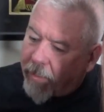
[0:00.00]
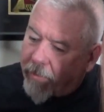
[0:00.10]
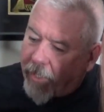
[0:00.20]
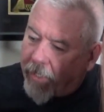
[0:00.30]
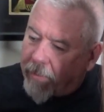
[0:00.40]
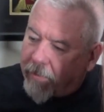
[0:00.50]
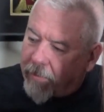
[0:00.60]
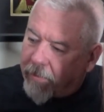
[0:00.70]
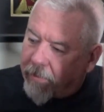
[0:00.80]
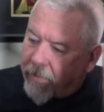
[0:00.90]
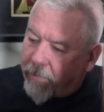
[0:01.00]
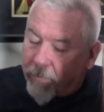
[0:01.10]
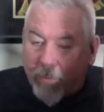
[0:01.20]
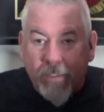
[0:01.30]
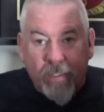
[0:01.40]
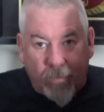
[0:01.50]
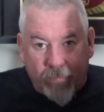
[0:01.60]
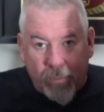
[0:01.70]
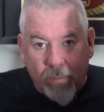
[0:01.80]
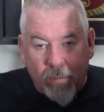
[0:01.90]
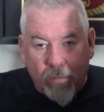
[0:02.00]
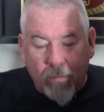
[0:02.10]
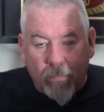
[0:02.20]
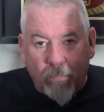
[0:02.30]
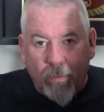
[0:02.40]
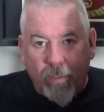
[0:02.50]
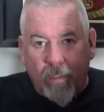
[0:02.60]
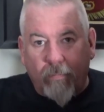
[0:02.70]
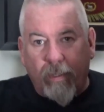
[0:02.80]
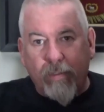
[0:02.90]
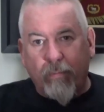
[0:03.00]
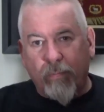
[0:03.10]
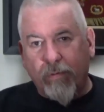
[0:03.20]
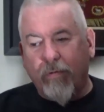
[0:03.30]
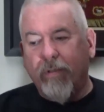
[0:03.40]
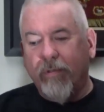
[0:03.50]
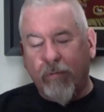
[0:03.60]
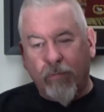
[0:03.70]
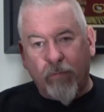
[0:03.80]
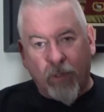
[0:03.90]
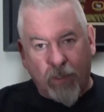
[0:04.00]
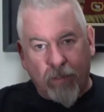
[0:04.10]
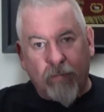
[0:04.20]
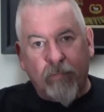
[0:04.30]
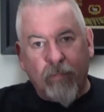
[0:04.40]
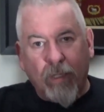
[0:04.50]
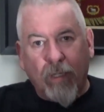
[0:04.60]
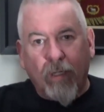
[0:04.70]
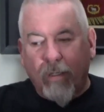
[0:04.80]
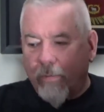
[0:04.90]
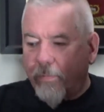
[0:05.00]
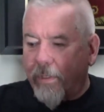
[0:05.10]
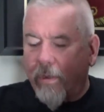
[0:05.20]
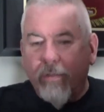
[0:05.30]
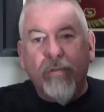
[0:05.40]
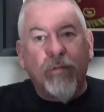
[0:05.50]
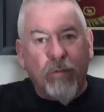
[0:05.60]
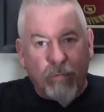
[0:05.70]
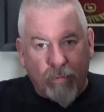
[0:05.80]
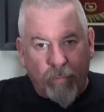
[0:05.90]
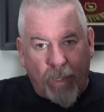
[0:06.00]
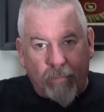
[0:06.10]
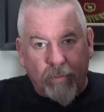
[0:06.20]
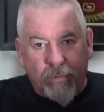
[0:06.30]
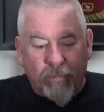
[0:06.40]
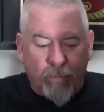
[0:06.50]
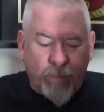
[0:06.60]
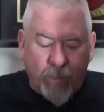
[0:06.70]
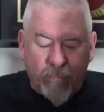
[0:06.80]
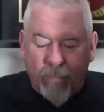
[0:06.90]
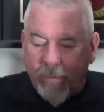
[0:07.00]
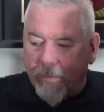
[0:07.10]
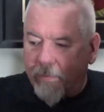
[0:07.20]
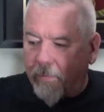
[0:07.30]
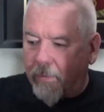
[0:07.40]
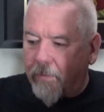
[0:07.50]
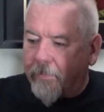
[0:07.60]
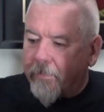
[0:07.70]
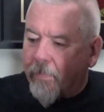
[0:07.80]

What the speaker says: that in the early 70s, when the regiment was going to reconstitute their mounted troop, I had mentioned earlier,